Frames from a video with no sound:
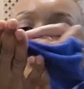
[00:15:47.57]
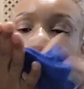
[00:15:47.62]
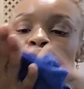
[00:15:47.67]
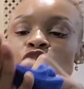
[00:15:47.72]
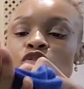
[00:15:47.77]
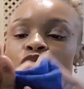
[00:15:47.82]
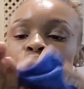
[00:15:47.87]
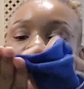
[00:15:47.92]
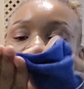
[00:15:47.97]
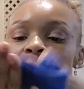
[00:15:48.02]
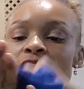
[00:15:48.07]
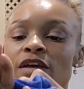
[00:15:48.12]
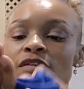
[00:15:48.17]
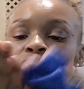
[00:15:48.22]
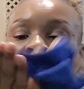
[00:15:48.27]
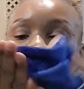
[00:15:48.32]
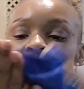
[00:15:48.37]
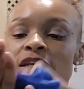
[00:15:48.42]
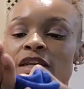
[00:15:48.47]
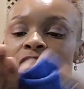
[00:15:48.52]
it, you will
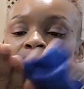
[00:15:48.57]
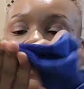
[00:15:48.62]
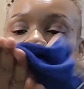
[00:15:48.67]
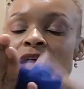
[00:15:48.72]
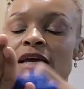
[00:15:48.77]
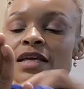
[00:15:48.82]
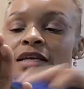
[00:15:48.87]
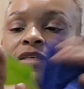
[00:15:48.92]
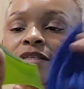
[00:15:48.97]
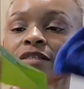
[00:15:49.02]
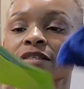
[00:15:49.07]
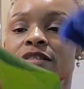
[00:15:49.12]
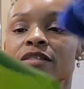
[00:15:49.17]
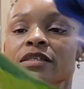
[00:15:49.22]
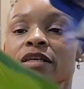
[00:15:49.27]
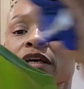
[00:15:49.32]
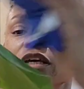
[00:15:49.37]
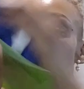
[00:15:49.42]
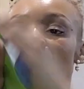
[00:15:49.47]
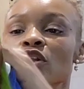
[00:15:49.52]
have nice,
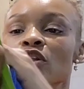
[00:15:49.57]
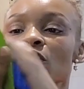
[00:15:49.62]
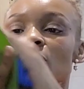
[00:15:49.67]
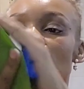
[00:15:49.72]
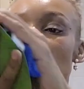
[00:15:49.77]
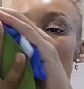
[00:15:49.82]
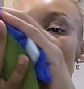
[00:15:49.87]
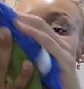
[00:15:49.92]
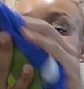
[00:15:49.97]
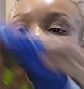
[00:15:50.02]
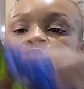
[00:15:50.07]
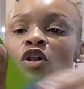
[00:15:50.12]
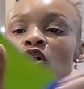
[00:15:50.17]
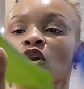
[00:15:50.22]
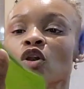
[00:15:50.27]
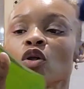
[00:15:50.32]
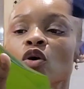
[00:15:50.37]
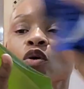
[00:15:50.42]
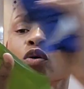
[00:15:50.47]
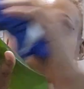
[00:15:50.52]

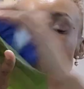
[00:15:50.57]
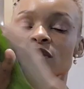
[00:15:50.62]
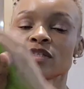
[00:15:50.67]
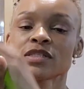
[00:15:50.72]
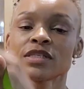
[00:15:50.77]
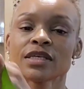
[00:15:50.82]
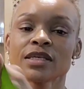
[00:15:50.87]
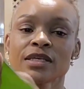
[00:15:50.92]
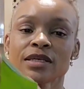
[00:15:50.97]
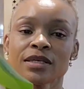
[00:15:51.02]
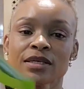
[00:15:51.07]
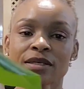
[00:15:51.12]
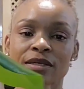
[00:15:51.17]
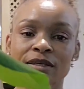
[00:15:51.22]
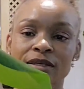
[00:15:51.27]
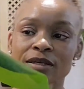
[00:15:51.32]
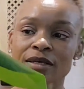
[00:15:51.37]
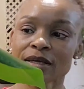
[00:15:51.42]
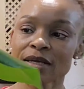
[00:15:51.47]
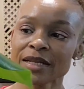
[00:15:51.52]
glossy,
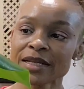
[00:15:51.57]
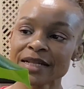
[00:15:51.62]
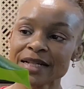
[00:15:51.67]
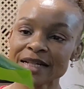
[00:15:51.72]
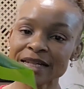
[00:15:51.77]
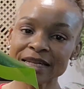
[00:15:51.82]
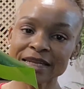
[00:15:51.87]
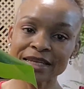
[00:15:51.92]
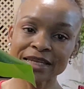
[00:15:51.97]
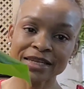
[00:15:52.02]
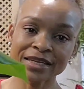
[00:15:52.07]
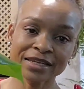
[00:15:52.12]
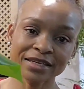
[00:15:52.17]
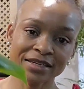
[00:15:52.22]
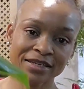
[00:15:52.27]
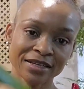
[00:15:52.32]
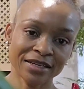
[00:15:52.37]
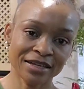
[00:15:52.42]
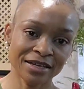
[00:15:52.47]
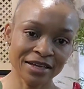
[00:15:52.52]

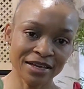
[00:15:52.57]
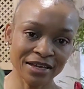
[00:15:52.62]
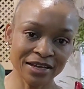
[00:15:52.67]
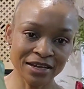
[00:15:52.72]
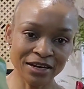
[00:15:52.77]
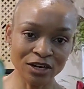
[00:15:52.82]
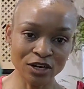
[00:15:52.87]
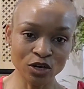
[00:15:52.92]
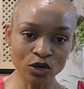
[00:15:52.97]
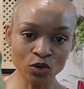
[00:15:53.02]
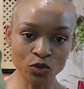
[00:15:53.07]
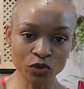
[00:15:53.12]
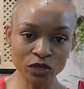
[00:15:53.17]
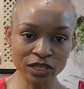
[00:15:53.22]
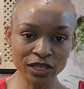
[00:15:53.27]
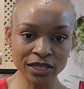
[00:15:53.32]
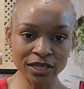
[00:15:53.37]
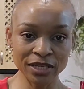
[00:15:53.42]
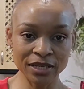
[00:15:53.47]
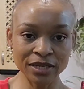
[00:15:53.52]
clean
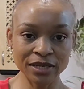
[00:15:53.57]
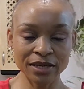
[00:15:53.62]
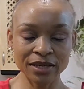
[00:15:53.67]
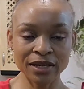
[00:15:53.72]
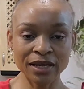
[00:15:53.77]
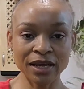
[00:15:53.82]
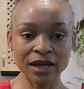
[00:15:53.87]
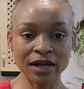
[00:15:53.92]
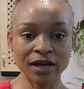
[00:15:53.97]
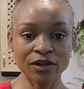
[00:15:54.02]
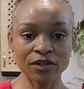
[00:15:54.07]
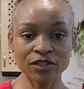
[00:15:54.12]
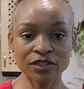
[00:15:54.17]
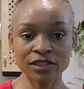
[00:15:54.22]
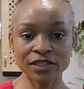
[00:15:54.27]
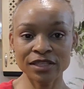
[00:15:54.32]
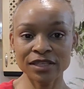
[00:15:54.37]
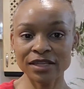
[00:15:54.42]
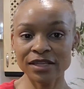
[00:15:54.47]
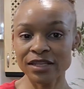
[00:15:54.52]
looking,
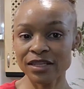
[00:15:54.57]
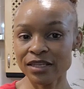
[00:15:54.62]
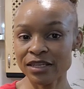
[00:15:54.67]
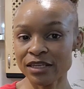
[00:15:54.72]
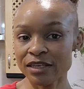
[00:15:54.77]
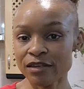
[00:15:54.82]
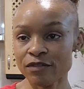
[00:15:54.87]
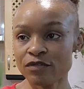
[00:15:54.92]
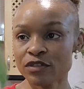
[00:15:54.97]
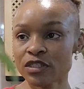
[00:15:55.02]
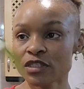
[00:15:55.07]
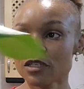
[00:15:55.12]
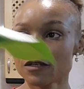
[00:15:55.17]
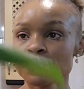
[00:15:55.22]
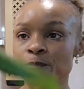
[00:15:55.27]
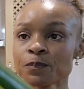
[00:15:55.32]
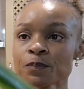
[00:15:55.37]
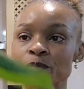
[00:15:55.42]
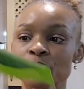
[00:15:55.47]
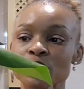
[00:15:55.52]
healthy leaves.
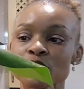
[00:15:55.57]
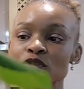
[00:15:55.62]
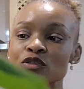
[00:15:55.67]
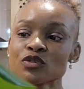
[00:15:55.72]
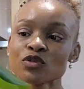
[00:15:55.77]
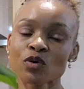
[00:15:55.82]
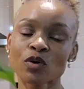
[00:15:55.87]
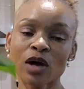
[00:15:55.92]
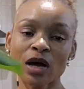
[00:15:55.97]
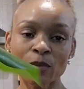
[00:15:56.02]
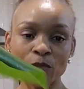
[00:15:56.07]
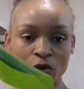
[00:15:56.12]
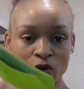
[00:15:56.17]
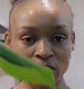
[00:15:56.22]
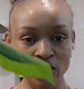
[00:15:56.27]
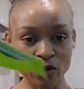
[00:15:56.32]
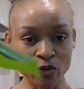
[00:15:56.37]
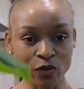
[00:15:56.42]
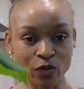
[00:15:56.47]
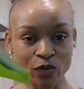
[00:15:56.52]
So I'm
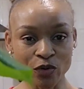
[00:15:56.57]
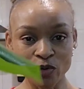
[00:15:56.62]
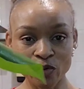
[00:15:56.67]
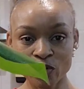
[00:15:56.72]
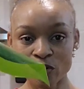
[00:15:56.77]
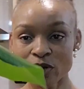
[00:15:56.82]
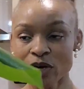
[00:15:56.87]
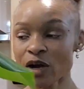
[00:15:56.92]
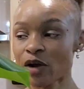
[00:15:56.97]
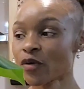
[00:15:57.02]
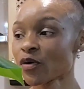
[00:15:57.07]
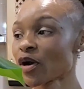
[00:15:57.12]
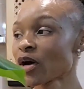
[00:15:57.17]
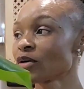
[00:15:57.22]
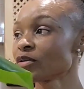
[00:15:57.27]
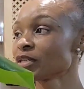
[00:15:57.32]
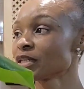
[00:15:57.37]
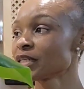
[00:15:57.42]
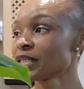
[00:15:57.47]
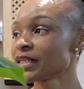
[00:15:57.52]
gonna go
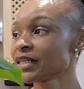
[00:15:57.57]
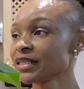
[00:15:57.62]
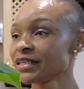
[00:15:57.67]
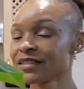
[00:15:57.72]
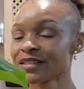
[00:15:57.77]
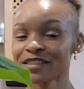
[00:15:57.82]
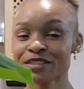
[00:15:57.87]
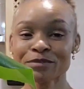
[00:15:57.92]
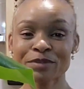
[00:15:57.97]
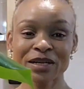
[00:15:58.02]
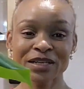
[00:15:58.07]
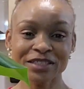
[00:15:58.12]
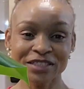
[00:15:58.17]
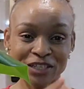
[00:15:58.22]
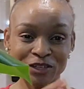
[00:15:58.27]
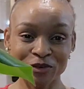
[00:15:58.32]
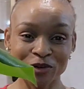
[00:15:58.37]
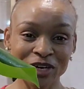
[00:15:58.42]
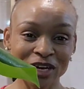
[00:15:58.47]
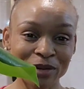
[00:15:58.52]
around and clean this plant,
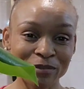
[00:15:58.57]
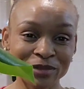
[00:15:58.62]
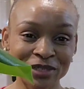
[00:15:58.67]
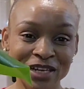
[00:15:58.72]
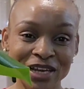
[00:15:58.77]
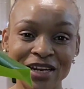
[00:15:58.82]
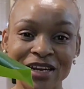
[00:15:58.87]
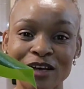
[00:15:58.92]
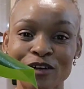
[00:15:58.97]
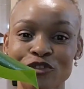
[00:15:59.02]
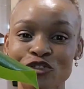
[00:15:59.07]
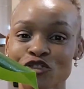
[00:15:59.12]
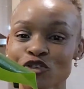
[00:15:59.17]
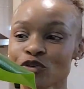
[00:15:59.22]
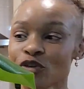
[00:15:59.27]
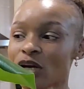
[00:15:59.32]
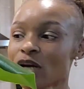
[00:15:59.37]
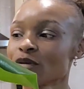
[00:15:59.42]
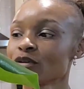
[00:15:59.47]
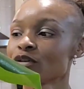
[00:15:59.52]
and when I'm done, I'll show
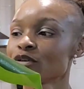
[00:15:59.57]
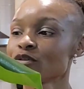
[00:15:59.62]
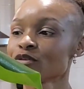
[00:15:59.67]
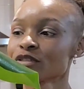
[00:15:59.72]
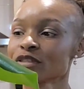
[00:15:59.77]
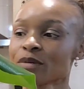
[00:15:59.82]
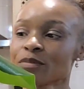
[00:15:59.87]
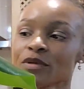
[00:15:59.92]
you how it looks. I